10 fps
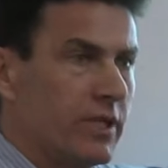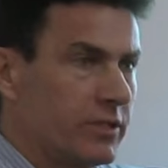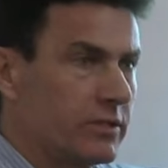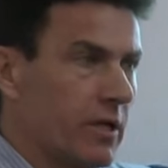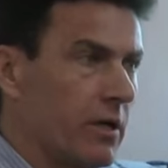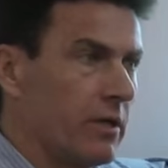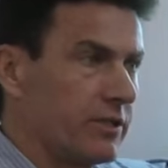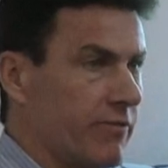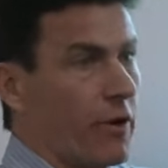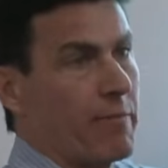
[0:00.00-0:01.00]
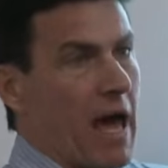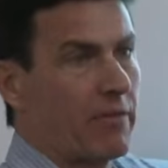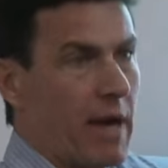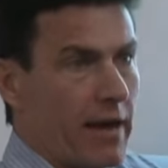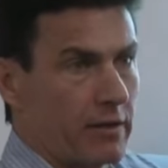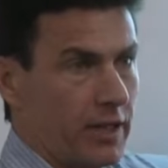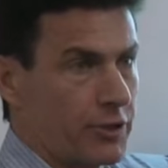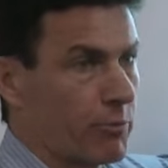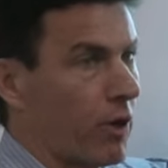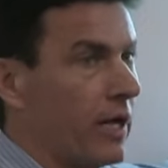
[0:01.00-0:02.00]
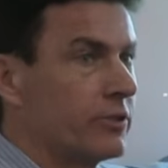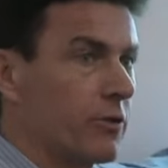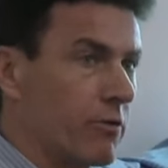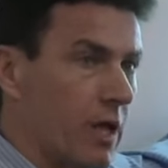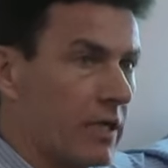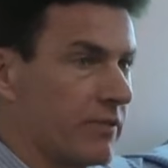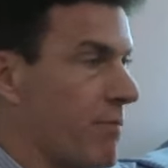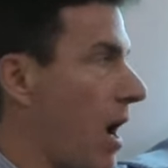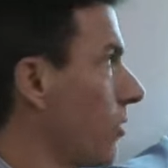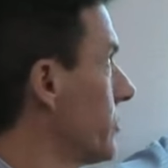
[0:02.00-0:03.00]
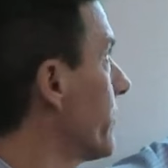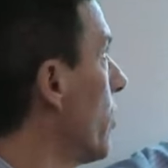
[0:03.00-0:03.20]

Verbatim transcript: this is a, this is a very mathematical enterprise, so there are lots of models of